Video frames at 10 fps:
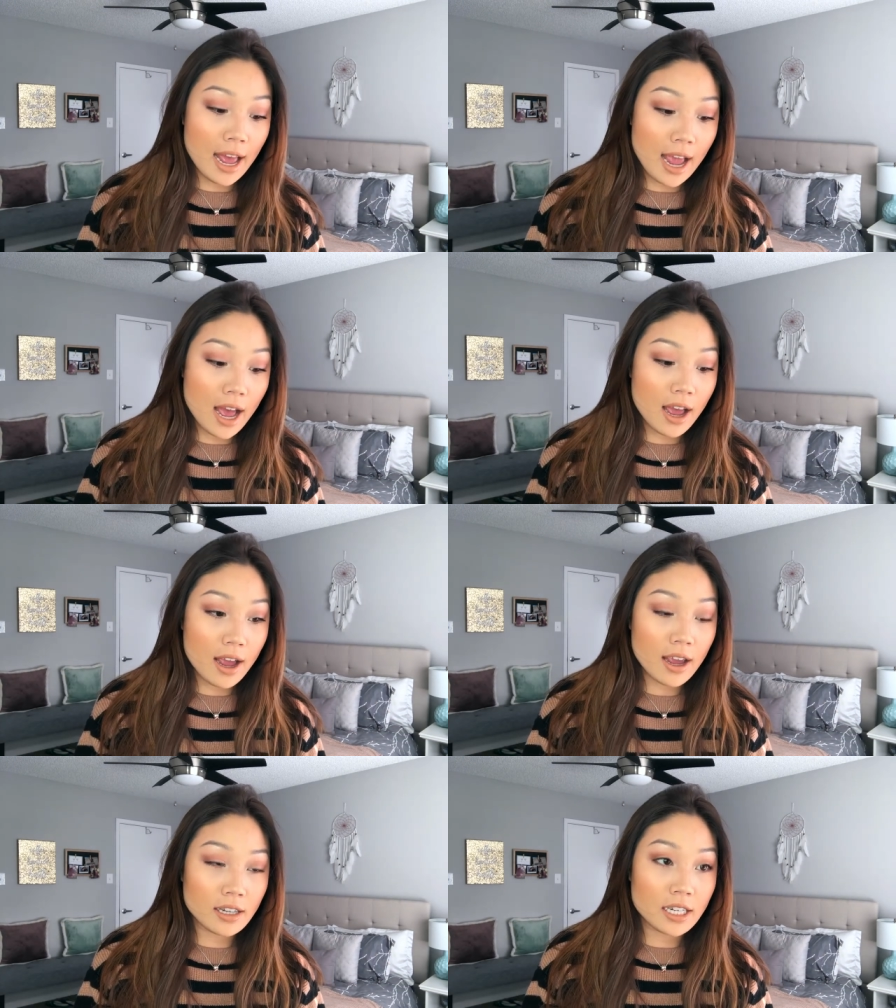
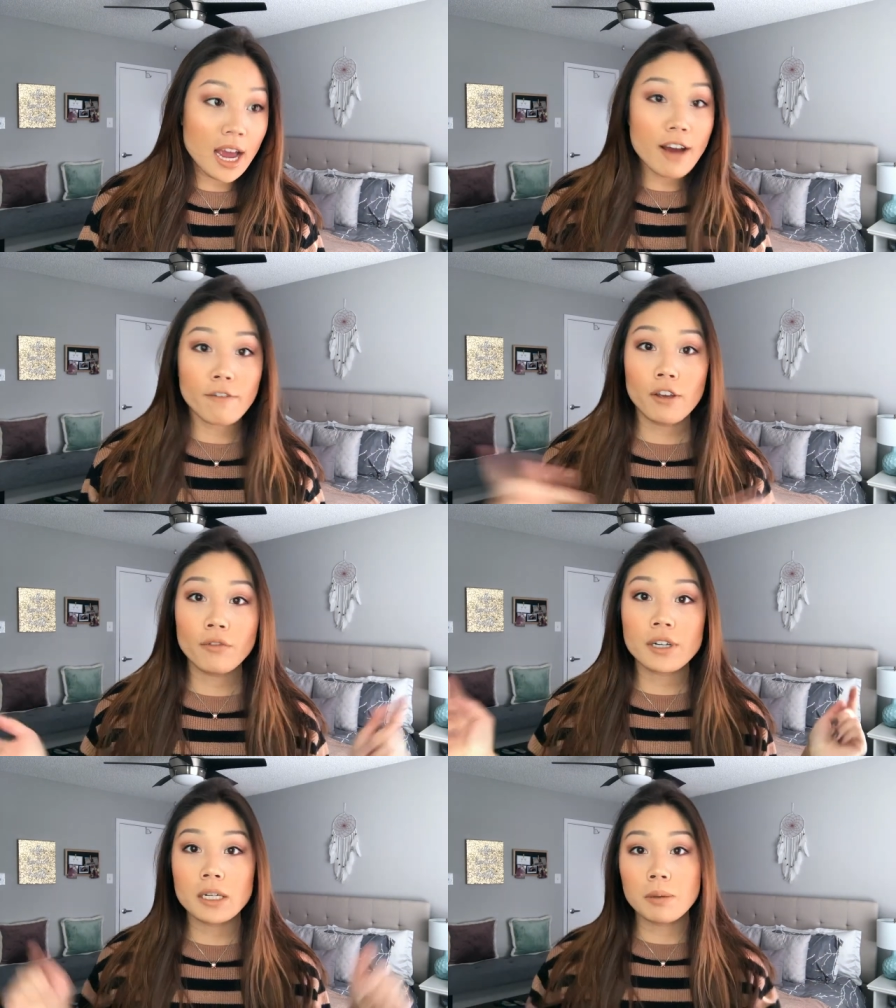And yeah, feel
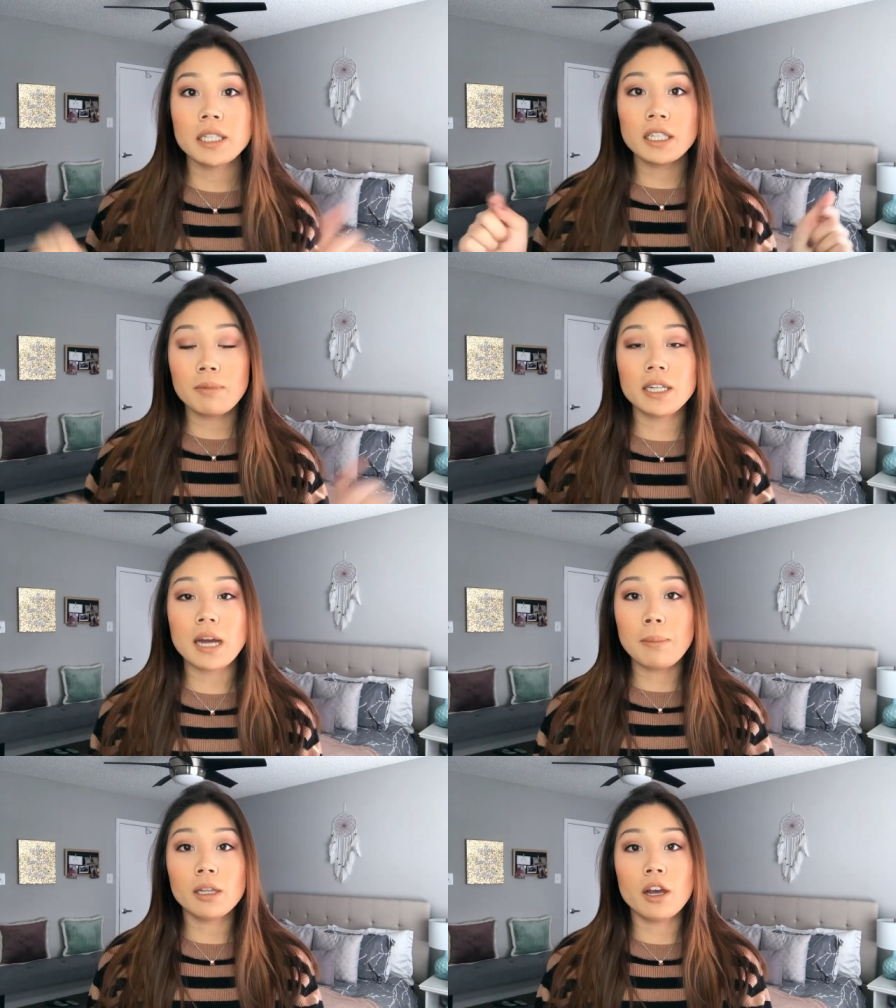free to please leave me
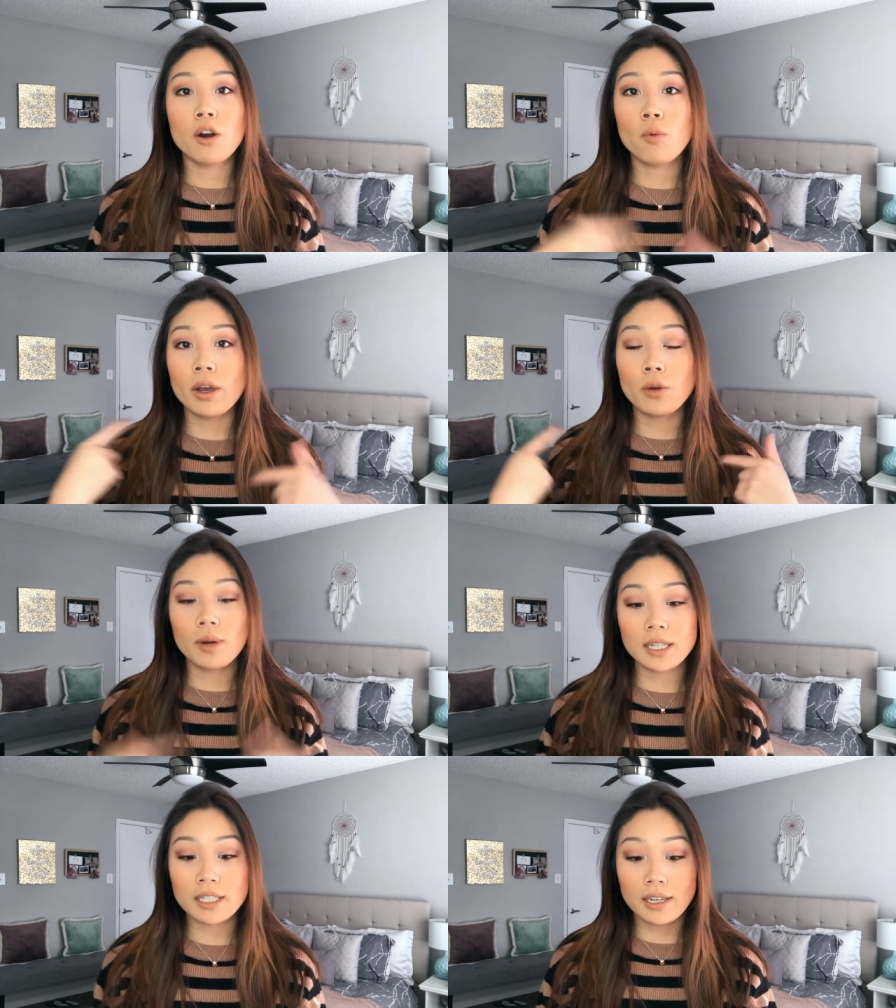down below what you
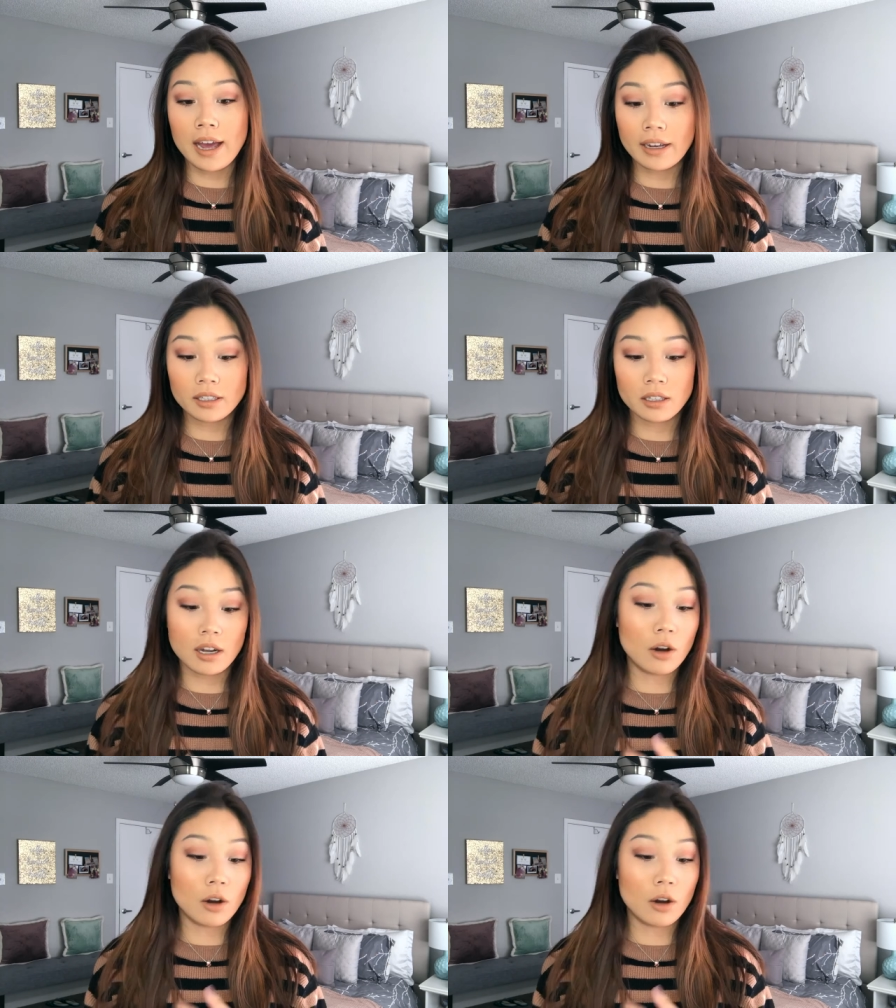want to see next.